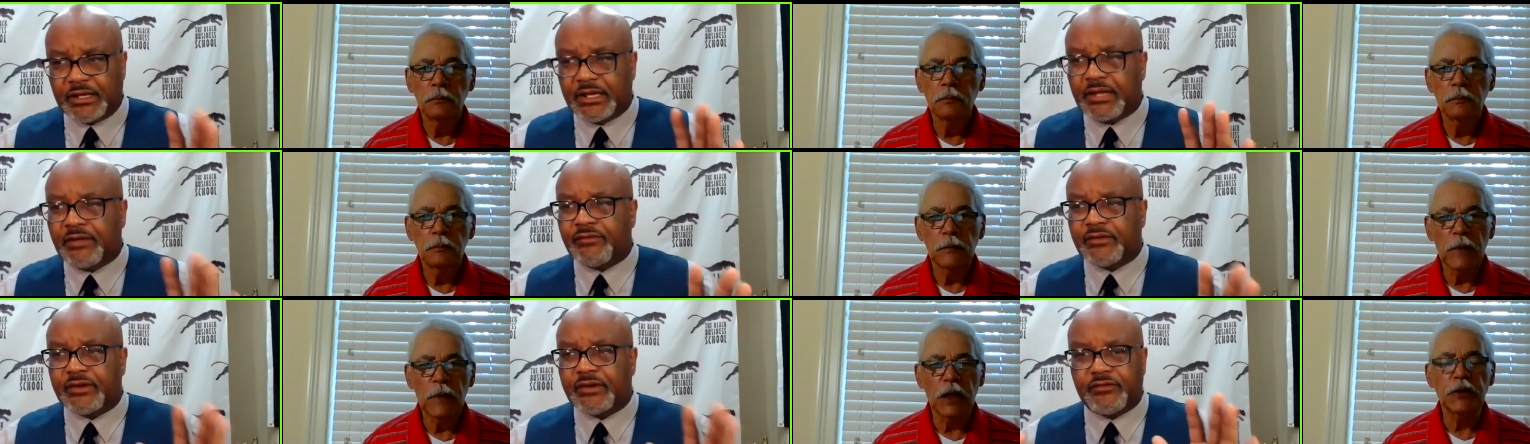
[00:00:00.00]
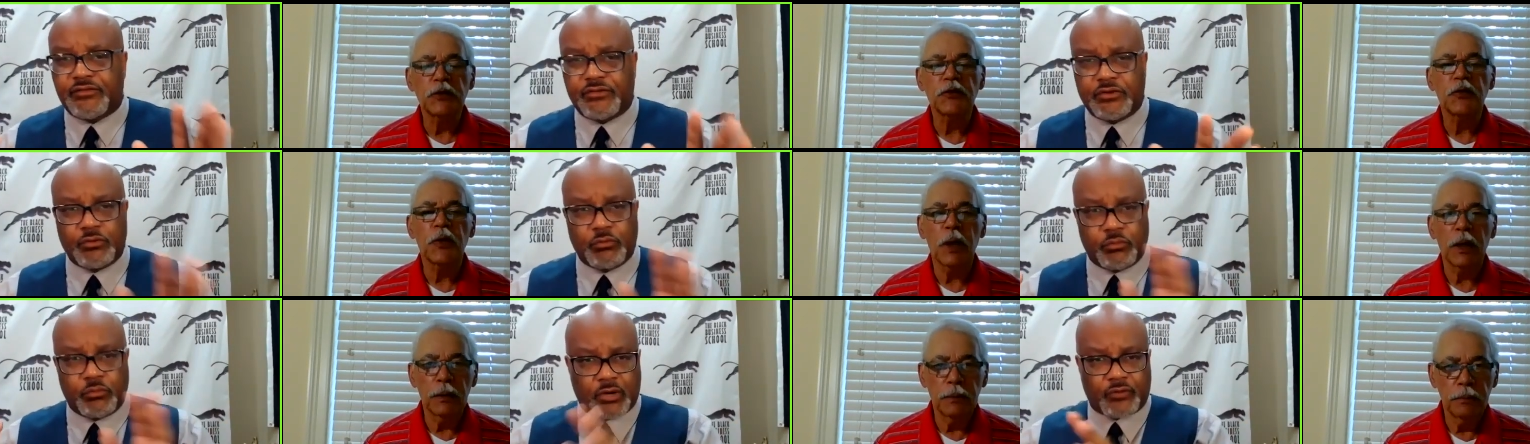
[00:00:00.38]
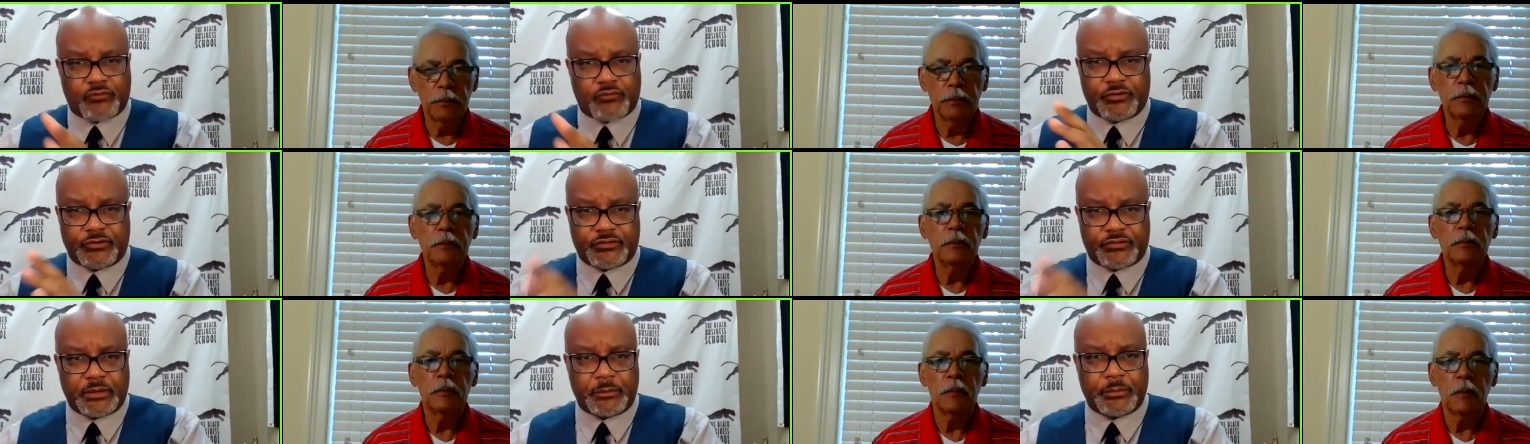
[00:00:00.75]
Speaker 1: Even if you work
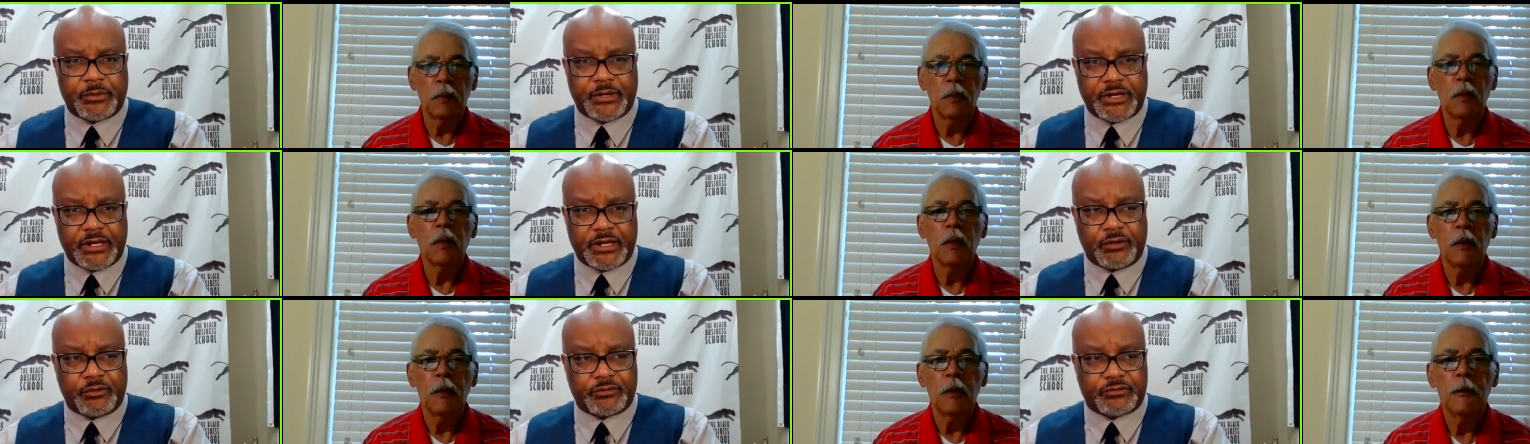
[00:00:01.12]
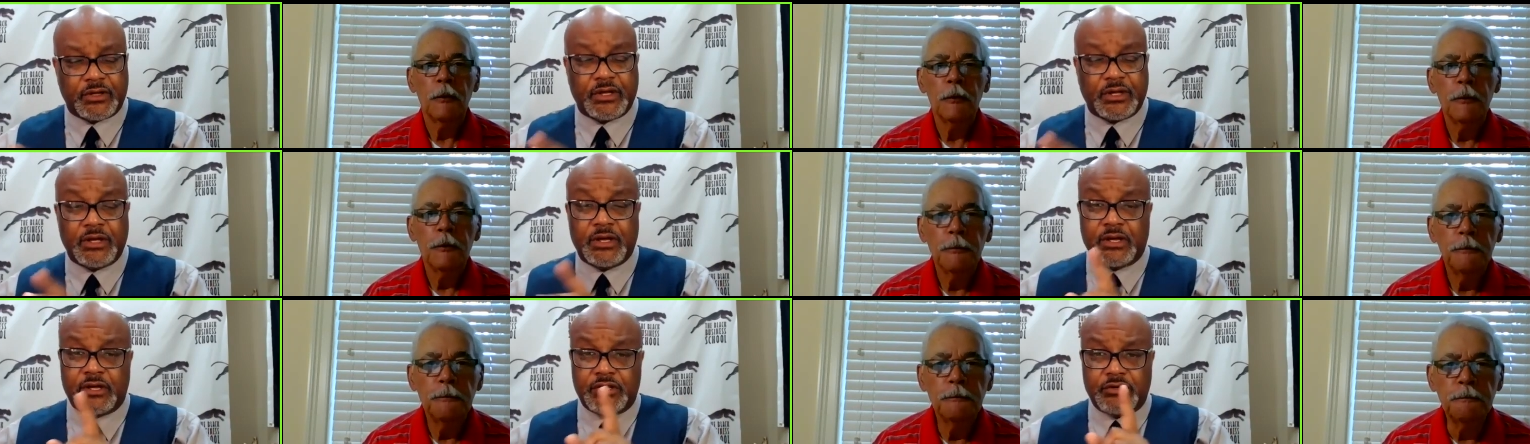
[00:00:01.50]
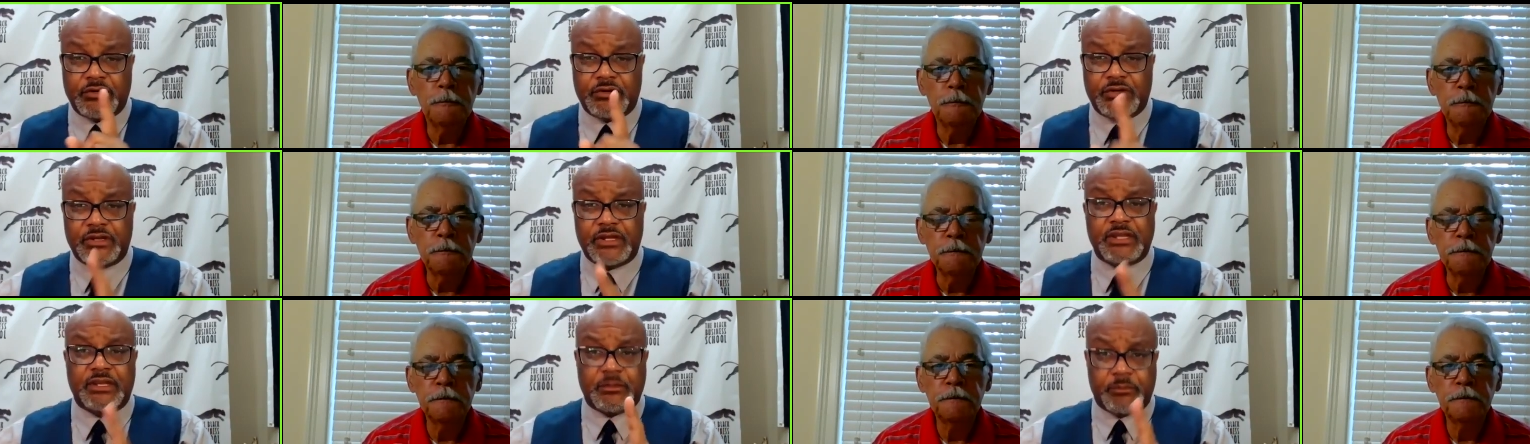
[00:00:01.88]
for someone else, you
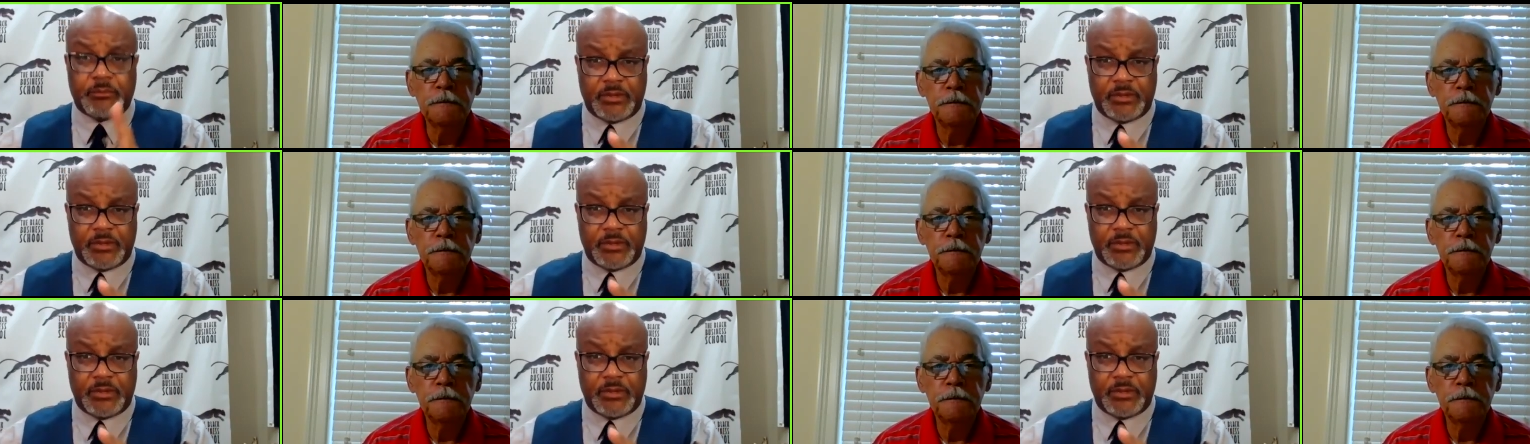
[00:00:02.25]
need to be